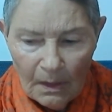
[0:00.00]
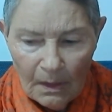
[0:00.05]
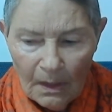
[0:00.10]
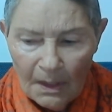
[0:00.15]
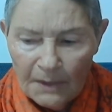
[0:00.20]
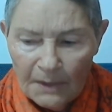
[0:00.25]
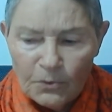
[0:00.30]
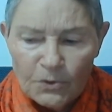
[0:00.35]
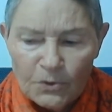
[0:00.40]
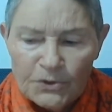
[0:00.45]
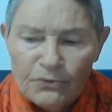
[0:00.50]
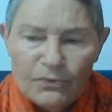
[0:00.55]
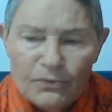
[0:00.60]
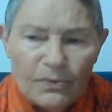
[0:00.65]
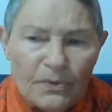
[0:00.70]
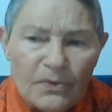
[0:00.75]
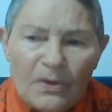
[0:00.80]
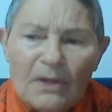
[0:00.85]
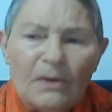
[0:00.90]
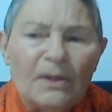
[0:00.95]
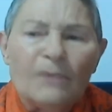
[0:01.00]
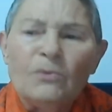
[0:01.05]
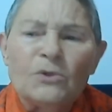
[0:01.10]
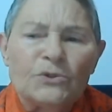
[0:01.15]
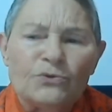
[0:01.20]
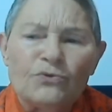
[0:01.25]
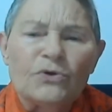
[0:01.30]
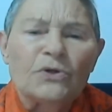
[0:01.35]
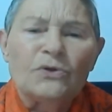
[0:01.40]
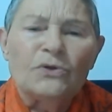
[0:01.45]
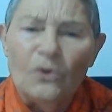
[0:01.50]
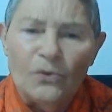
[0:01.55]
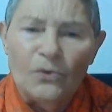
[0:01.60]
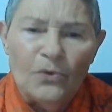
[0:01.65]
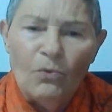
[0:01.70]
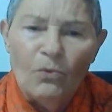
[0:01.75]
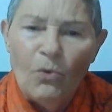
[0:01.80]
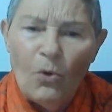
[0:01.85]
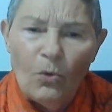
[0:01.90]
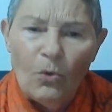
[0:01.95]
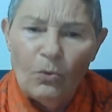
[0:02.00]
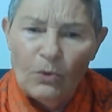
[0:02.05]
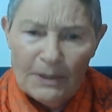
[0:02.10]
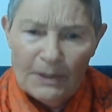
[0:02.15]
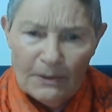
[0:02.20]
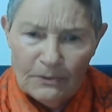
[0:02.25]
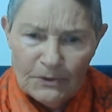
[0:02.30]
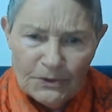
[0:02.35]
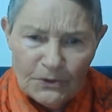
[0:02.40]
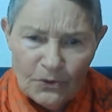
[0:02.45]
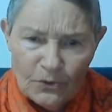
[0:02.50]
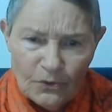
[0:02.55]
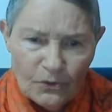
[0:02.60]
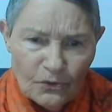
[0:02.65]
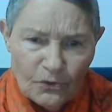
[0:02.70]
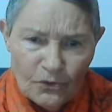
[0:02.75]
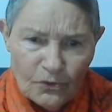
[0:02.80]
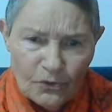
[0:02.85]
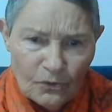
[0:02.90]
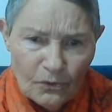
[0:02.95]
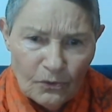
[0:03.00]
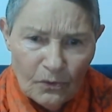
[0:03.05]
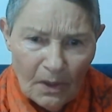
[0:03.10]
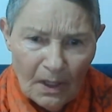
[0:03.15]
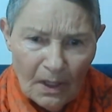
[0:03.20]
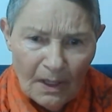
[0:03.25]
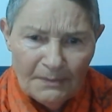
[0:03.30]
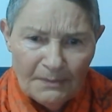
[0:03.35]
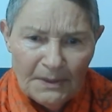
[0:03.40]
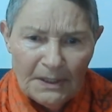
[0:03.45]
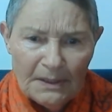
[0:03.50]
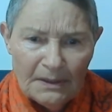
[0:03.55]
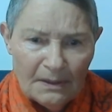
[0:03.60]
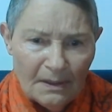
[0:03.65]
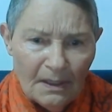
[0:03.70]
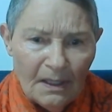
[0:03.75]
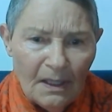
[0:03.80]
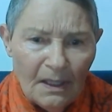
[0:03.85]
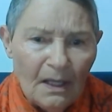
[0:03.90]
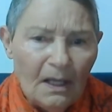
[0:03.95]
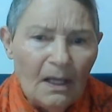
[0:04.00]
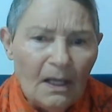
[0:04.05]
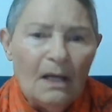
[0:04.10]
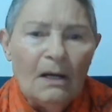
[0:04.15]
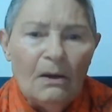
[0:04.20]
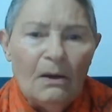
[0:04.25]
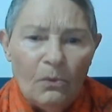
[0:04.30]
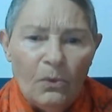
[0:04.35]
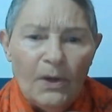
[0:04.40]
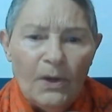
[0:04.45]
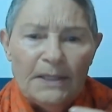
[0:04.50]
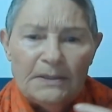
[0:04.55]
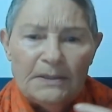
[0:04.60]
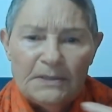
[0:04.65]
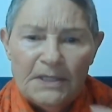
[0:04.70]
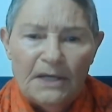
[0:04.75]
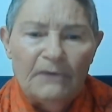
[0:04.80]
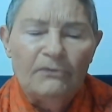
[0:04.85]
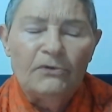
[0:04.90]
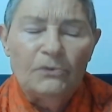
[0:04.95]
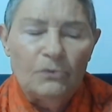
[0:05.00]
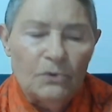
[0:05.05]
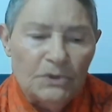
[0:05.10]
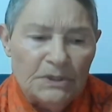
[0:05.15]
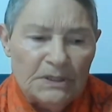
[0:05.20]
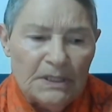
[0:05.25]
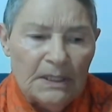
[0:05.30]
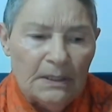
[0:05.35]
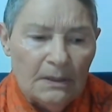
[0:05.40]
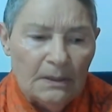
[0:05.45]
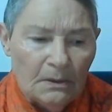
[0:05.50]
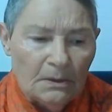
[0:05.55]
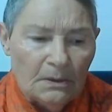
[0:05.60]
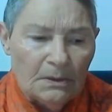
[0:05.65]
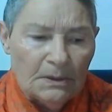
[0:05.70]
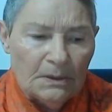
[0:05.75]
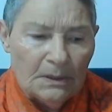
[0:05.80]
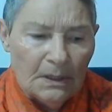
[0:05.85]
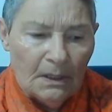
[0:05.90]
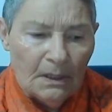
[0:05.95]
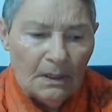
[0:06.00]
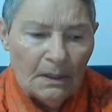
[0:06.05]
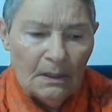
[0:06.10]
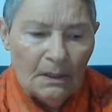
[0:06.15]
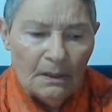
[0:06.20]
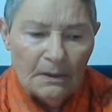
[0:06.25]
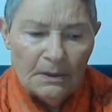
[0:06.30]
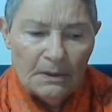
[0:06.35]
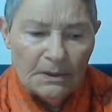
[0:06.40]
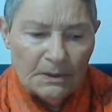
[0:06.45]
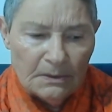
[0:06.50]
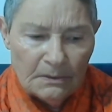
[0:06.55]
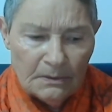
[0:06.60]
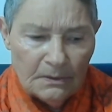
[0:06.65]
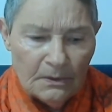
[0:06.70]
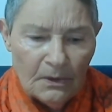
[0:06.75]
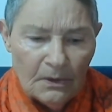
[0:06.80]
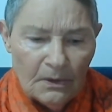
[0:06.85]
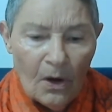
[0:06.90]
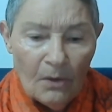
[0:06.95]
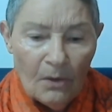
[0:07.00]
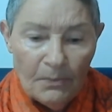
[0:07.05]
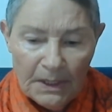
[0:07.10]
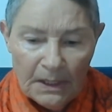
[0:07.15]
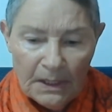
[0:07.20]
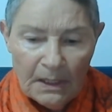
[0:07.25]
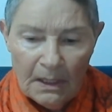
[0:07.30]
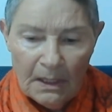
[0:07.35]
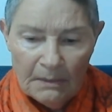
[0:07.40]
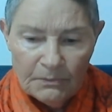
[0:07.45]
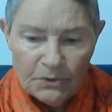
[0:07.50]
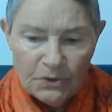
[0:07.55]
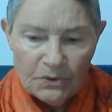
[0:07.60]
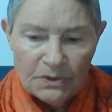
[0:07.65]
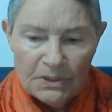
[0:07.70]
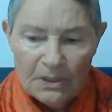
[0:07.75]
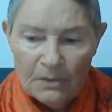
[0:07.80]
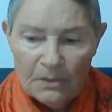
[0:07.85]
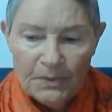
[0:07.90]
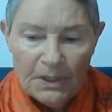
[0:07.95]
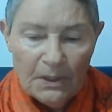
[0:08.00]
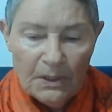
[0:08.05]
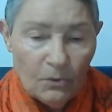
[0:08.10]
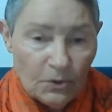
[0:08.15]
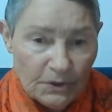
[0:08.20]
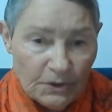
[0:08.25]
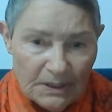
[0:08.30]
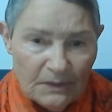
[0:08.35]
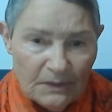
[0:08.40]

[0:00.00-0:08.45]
it was written on the wall what I was going to do. I mean, when David was killed, the army came to tell me he was